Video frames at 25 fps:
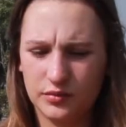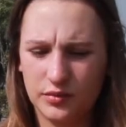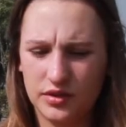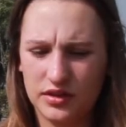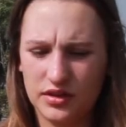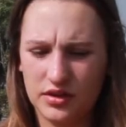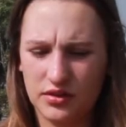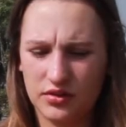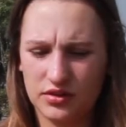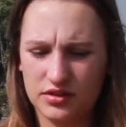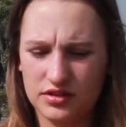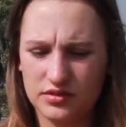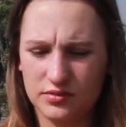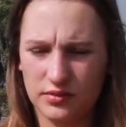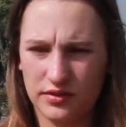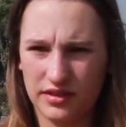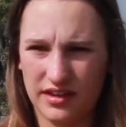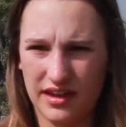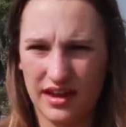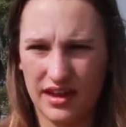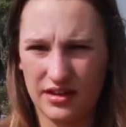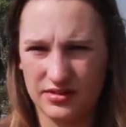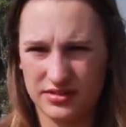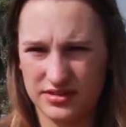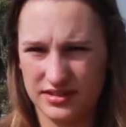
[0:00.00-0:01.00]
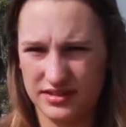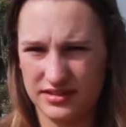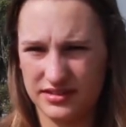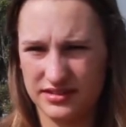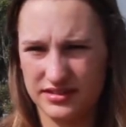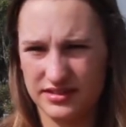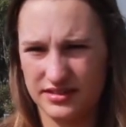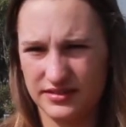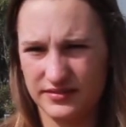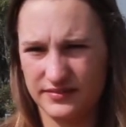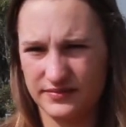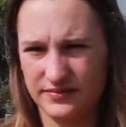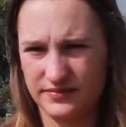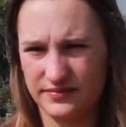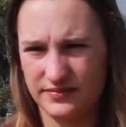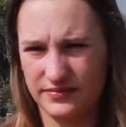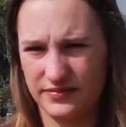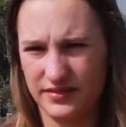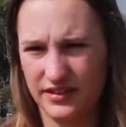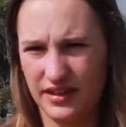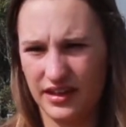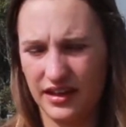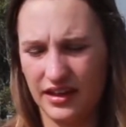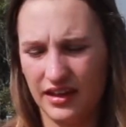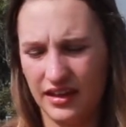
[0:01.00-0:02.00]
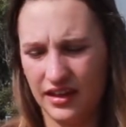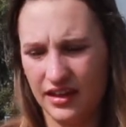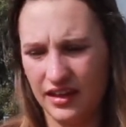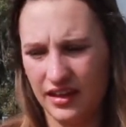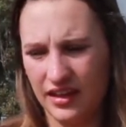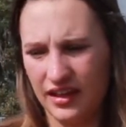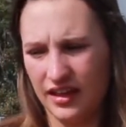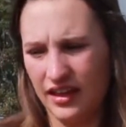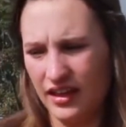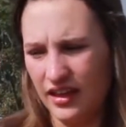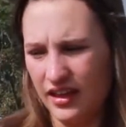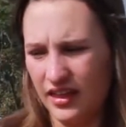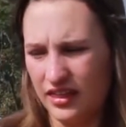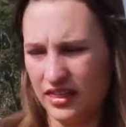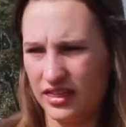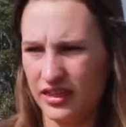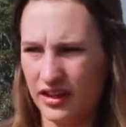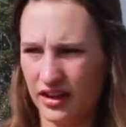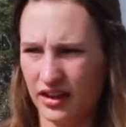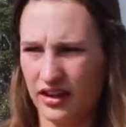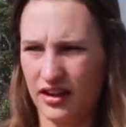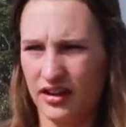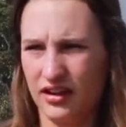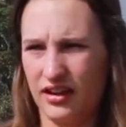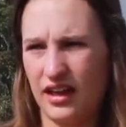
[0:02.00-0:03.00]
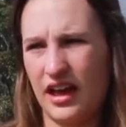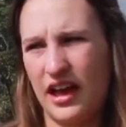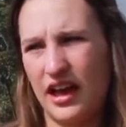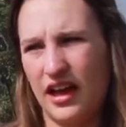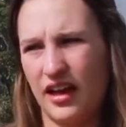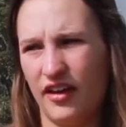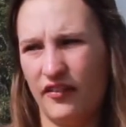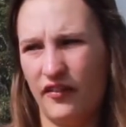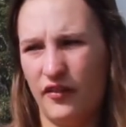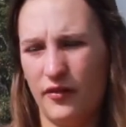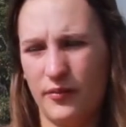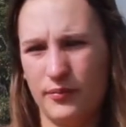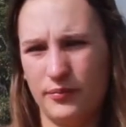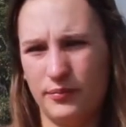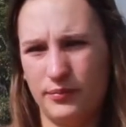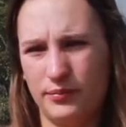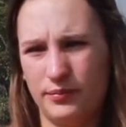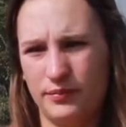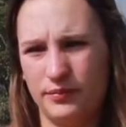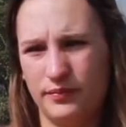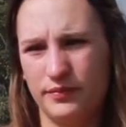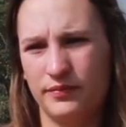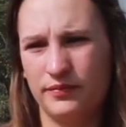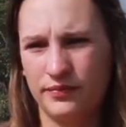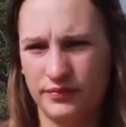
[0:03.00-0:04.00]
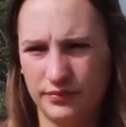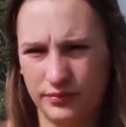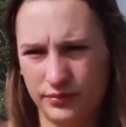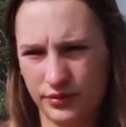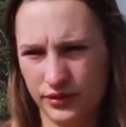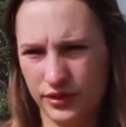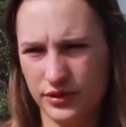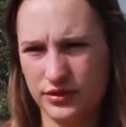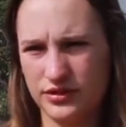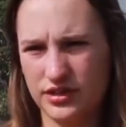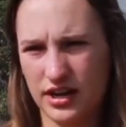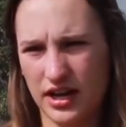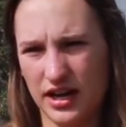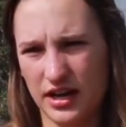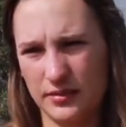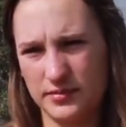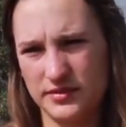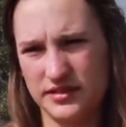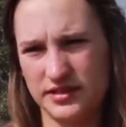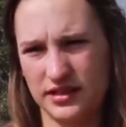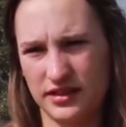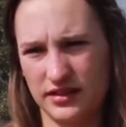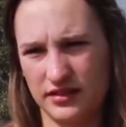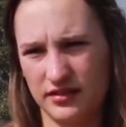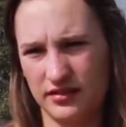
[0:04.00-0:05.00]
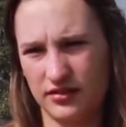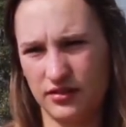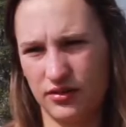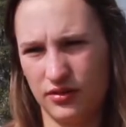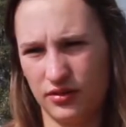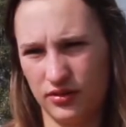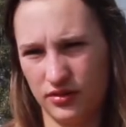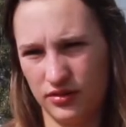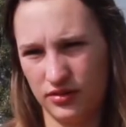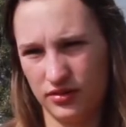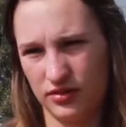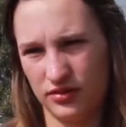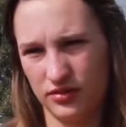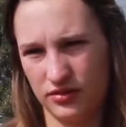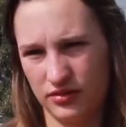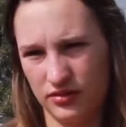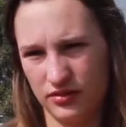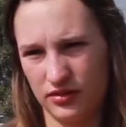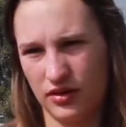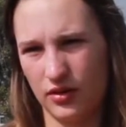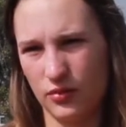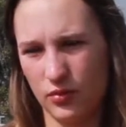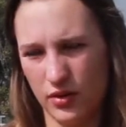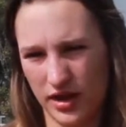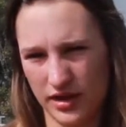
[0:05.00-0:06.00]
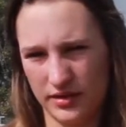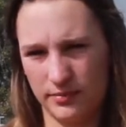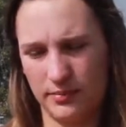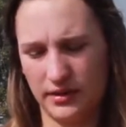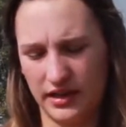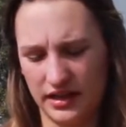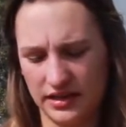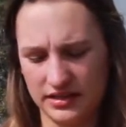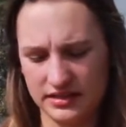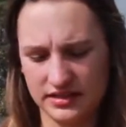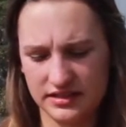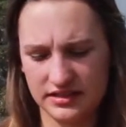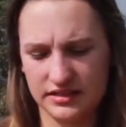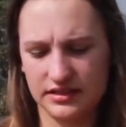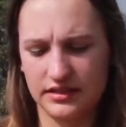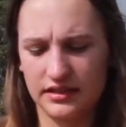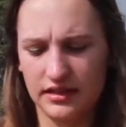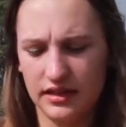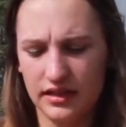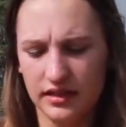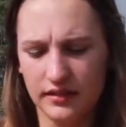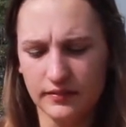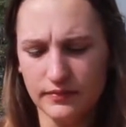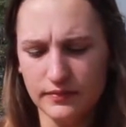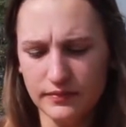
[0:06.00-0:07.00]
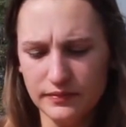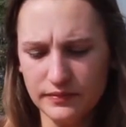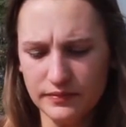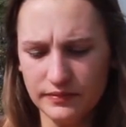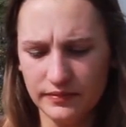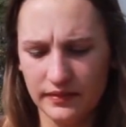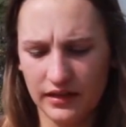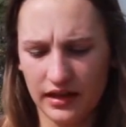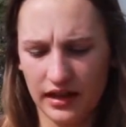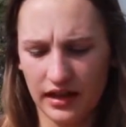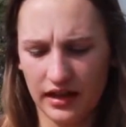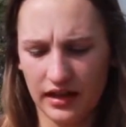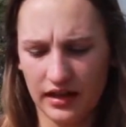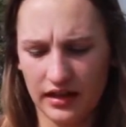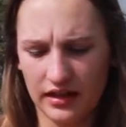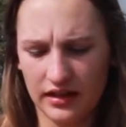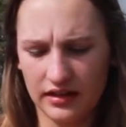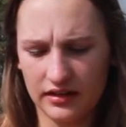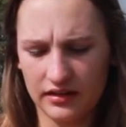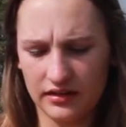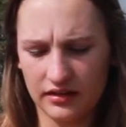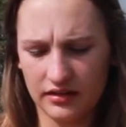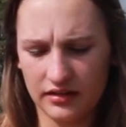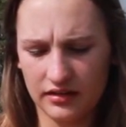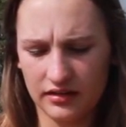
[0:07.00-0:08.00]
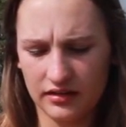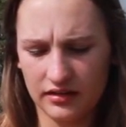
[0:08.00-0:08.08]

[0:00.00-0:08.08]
thing we noticed were the houses. They have blue tops and a white base, and